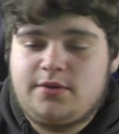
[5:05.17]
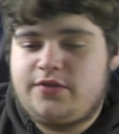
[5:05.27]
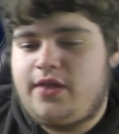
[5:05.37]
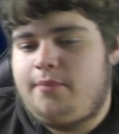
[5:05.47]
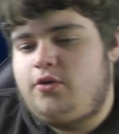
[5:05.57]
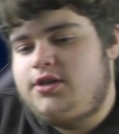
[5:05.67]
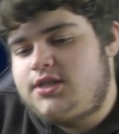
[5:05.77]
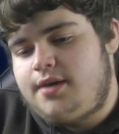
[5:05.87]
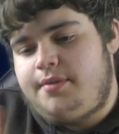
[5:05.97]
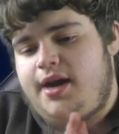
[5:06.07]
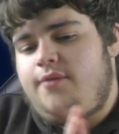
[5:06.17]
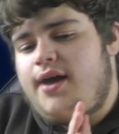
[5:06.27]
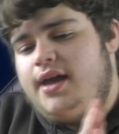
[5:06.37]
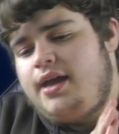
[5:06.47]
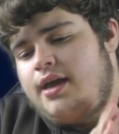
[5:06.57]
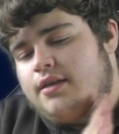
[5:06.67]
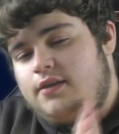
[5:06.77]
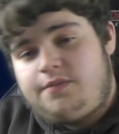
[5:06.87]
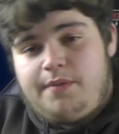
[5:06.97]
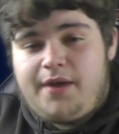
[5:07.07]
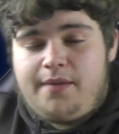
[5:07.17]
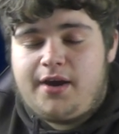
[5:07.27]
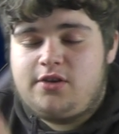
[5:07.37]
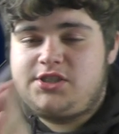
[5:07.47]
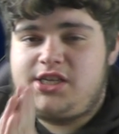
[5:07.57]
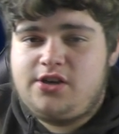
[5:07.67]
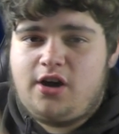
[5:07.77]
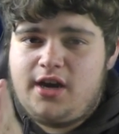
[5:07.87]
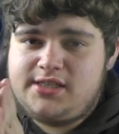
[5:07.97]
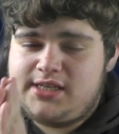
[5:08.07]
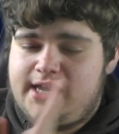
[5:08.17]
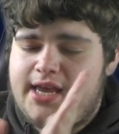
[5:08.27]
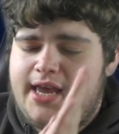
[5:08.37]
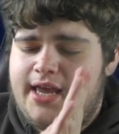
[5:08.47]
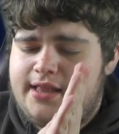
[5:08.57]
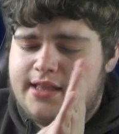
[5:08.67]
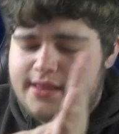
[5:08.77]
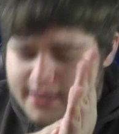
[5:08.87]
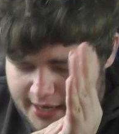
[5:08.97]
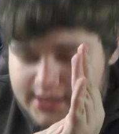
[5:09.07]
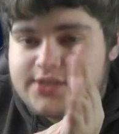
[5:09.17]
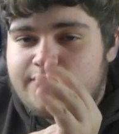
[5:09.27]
much for that, boys. But anyway, this has been Manimac, and I'll see you guys in the next